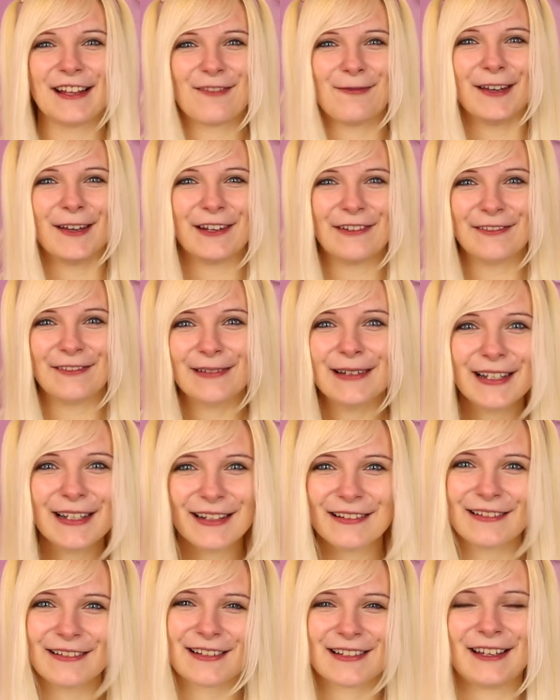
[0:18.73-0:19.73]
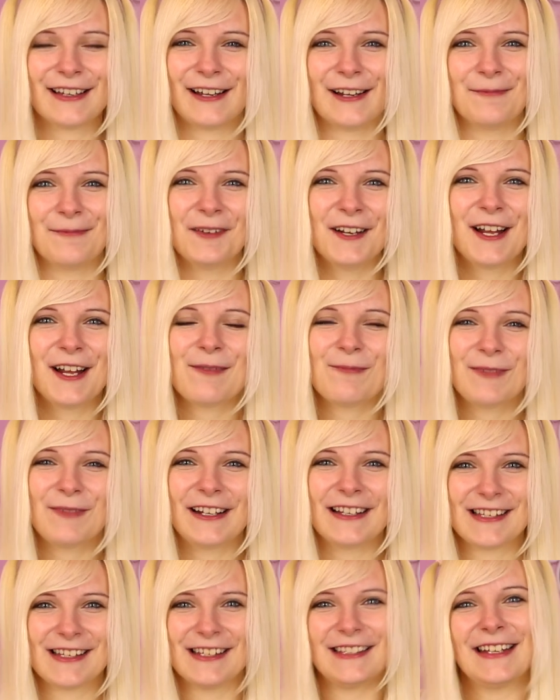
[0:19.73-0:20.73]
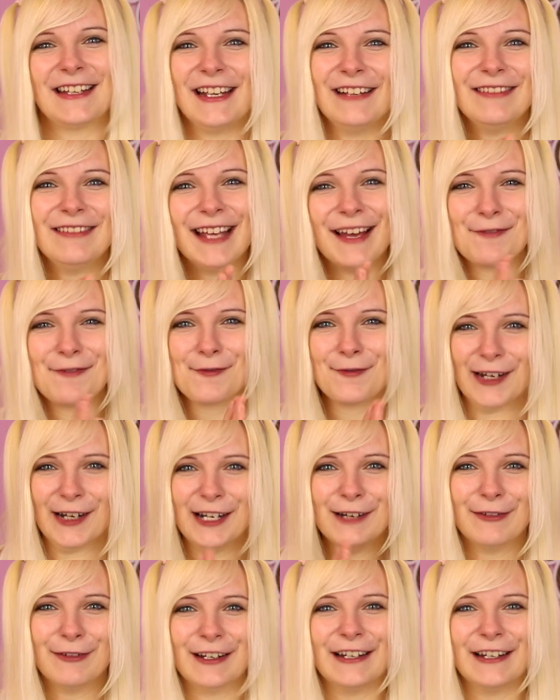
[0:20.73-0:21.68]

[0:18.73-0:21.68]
It's been a really long time, but today we have a very,